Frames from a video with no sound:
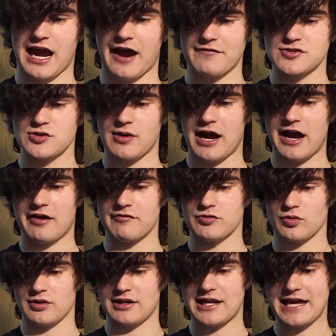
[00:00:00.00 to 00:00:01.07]
After you have
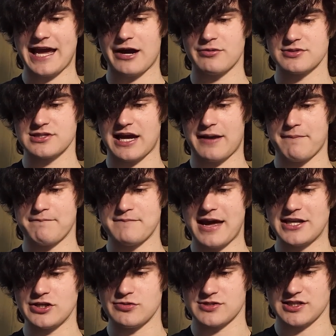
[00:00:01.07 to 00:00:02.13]
your layout and
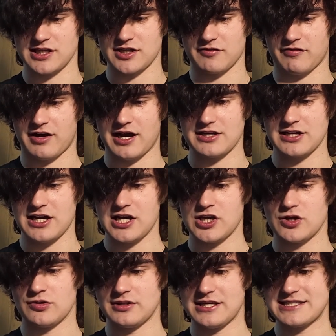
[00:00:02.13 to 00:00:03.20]
menu solidified,
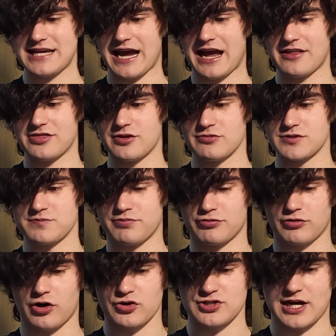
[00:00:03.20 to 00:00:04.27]
you'll need to add those
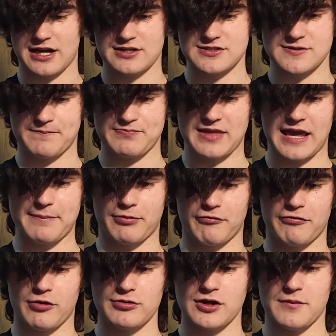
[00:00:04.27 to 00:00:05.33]
projects. A
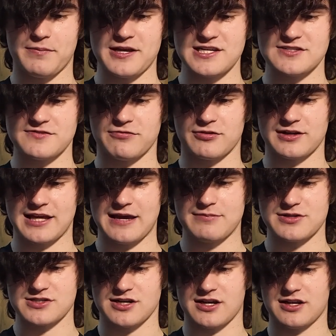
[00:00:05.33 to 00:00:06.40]
portfolio piece for a game
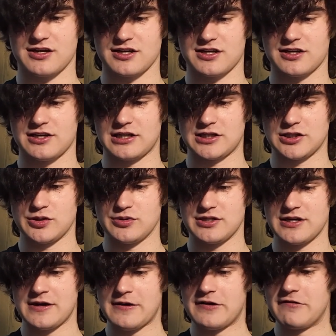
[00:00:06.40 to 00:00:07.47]
designer can include
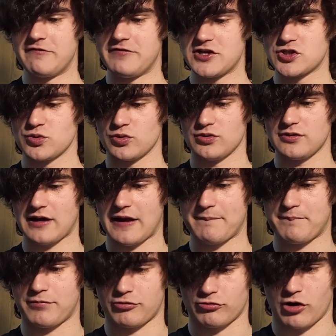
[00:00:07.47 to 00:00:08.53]
visual
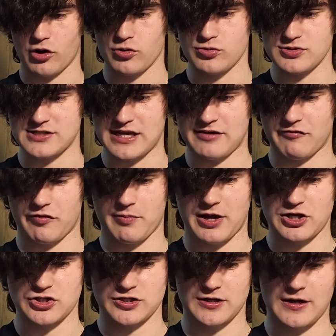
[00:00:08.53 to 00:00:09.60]
and prose
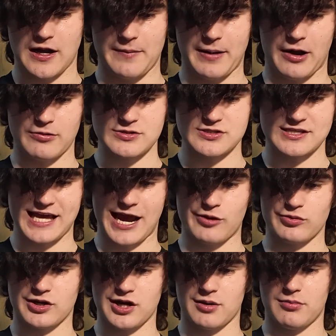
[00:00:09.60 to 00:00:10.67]
information about the
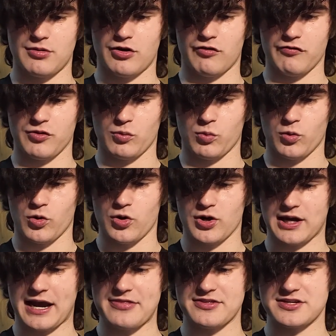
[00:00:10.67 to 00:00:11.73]
outcome of the
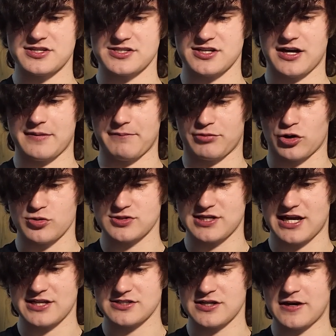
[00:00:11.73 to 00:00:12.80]
work and the design
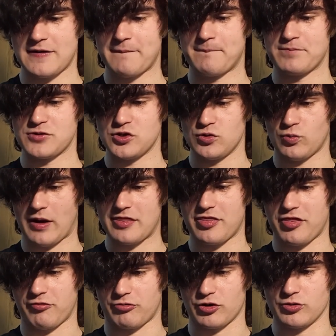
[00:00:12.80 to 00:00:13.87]
process you
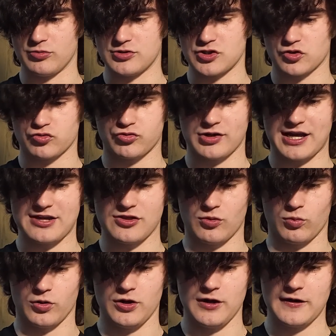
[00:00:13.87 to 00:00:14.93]
went through to create the
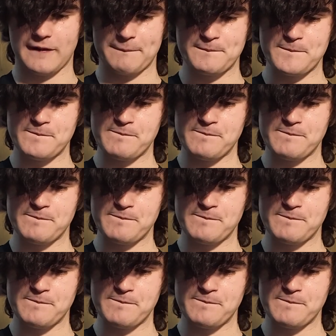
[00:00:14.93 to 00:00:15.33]
work.